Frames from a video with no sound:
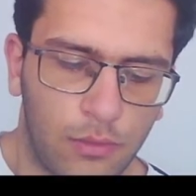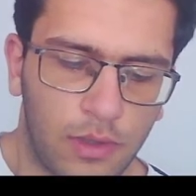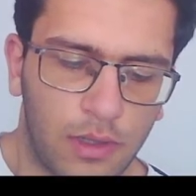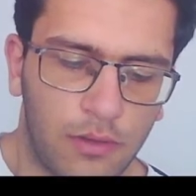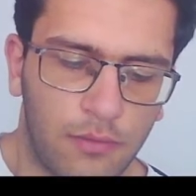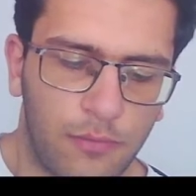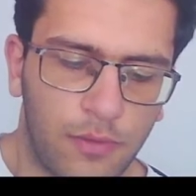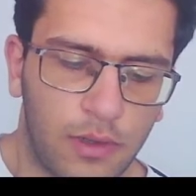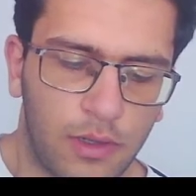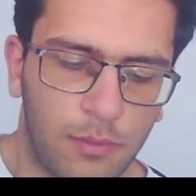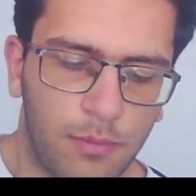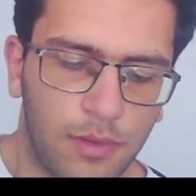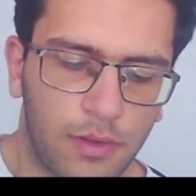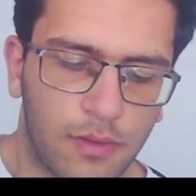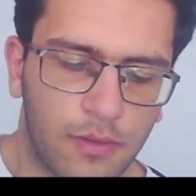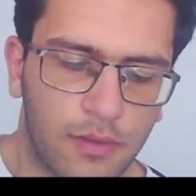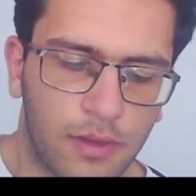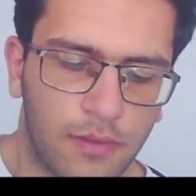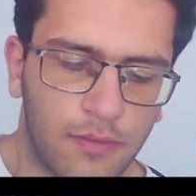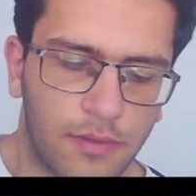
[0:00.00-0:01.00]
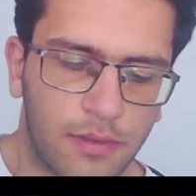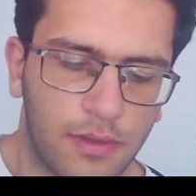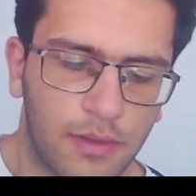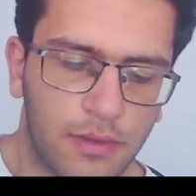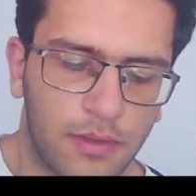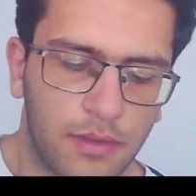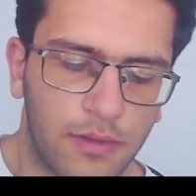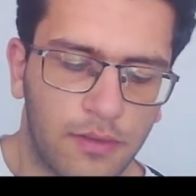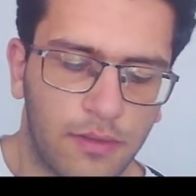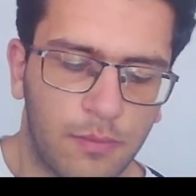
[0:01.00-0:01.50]
Well, Philippines,
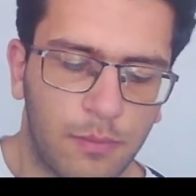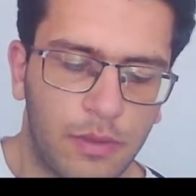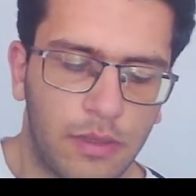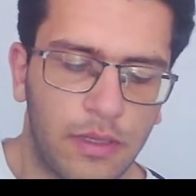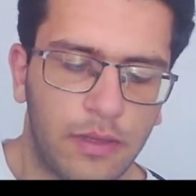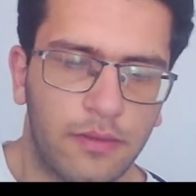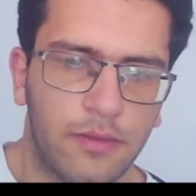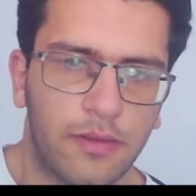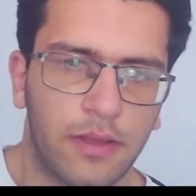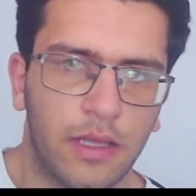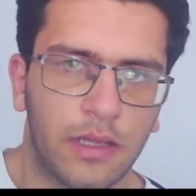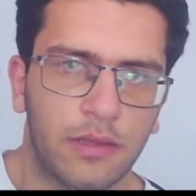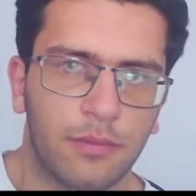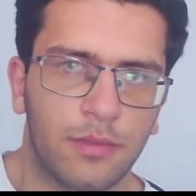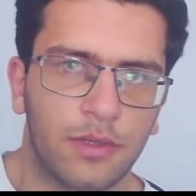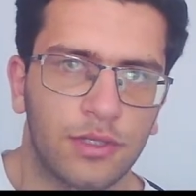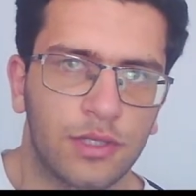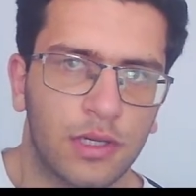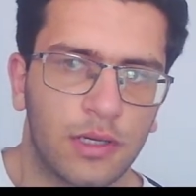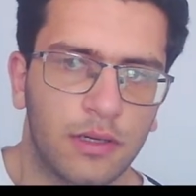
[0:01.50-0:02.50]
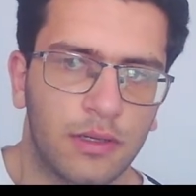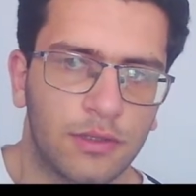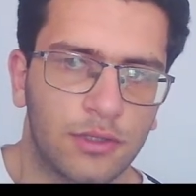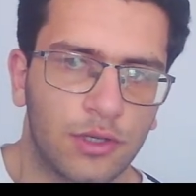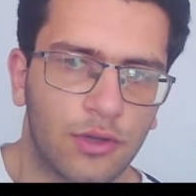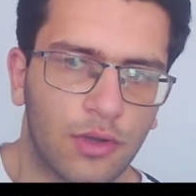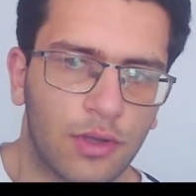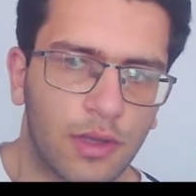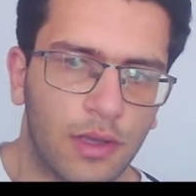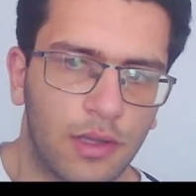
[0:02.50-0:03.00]
after this, please send me
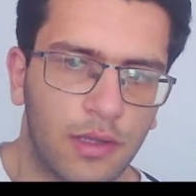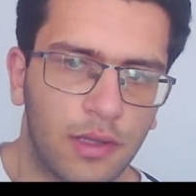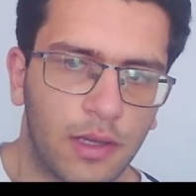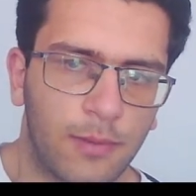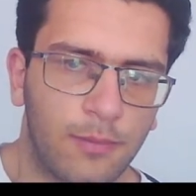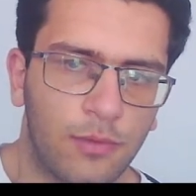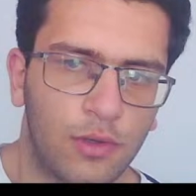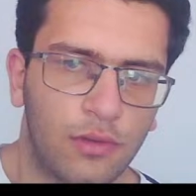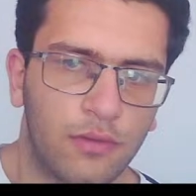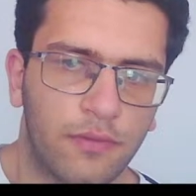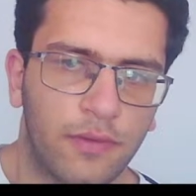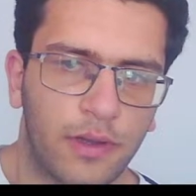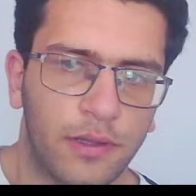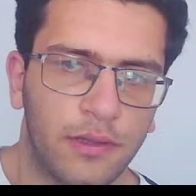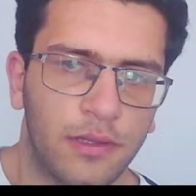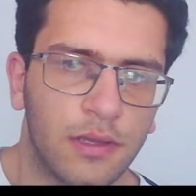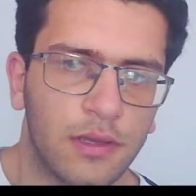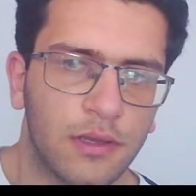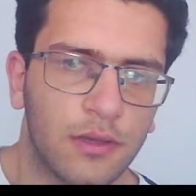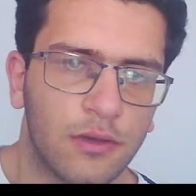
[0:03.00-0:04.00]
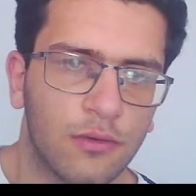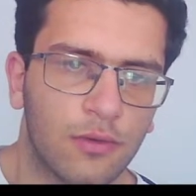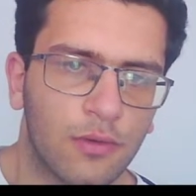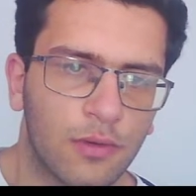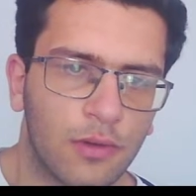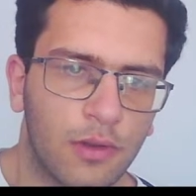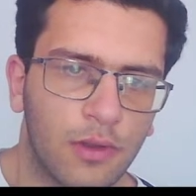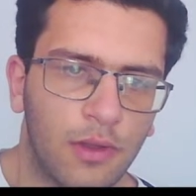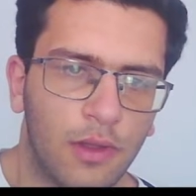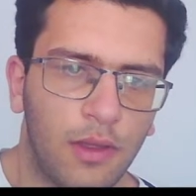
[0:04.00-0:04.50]
challenge, okay? I'm not finding
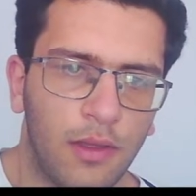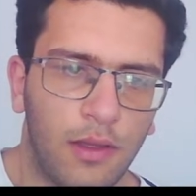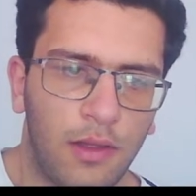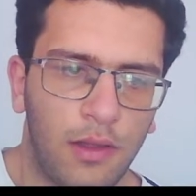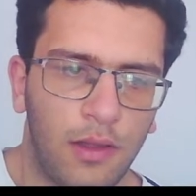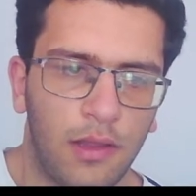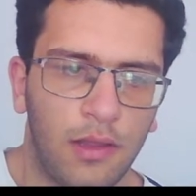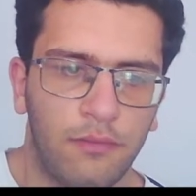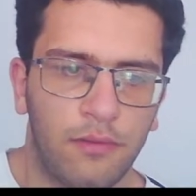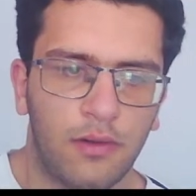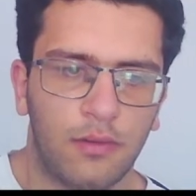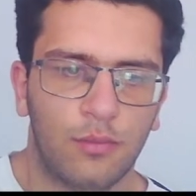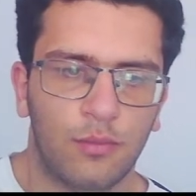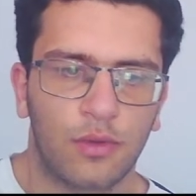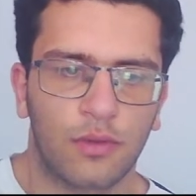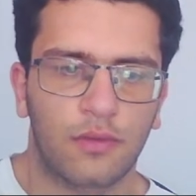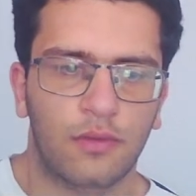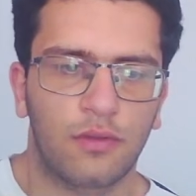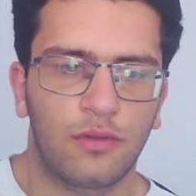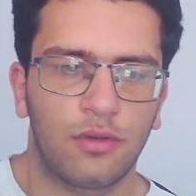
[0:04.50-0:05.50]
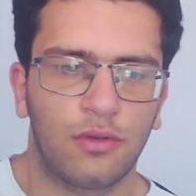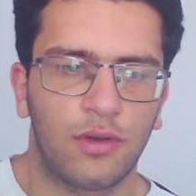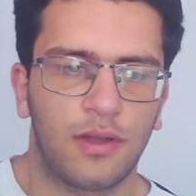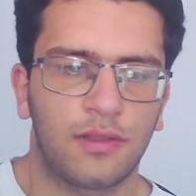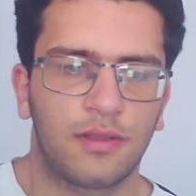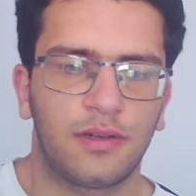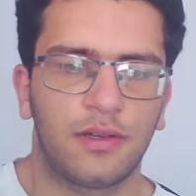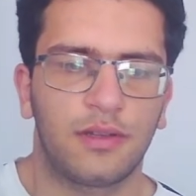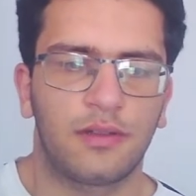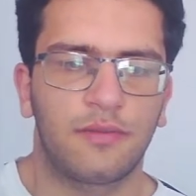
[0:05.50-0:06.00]
you. I have almost
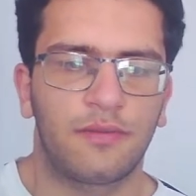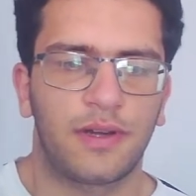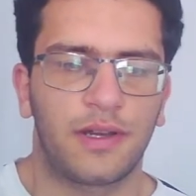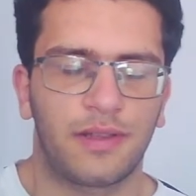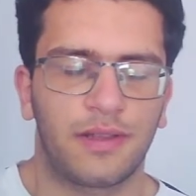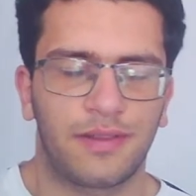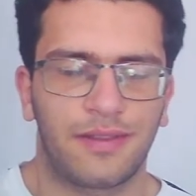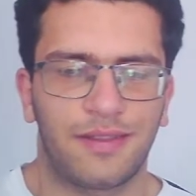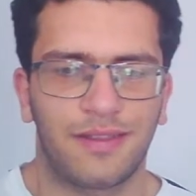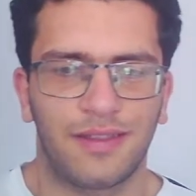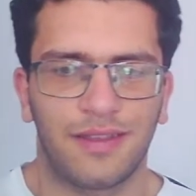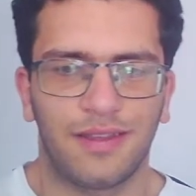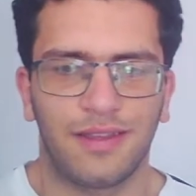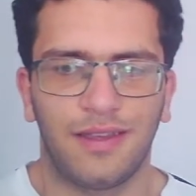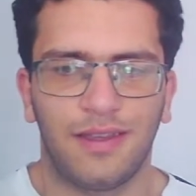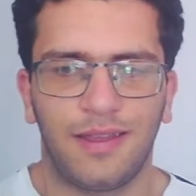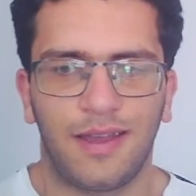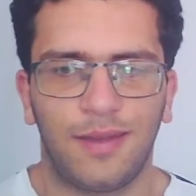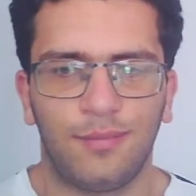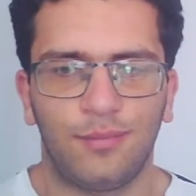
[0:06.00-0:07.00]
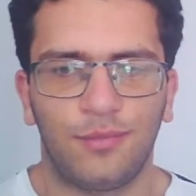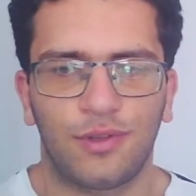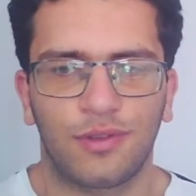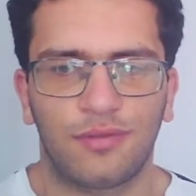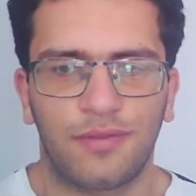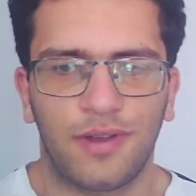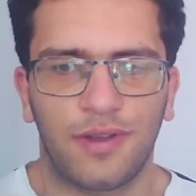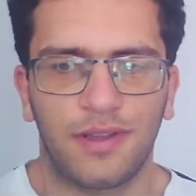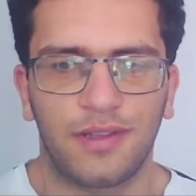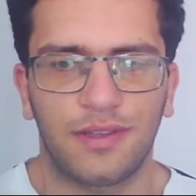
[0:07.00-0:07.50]
200 friends. I'm
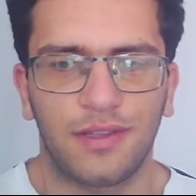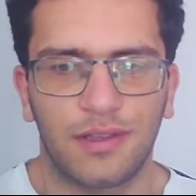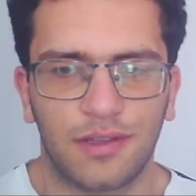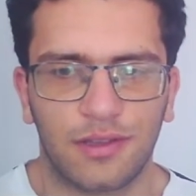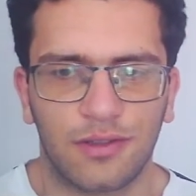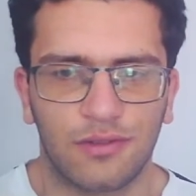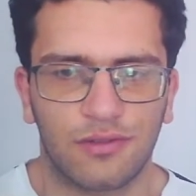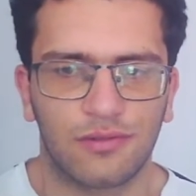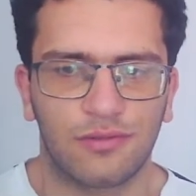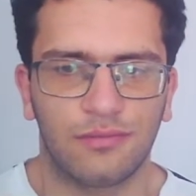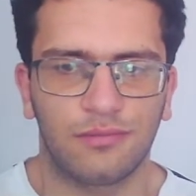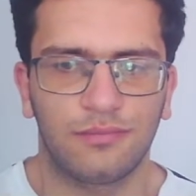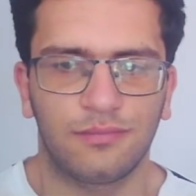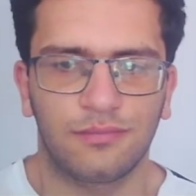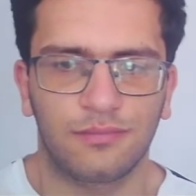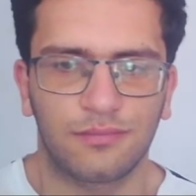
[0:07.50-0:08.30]
not finding you.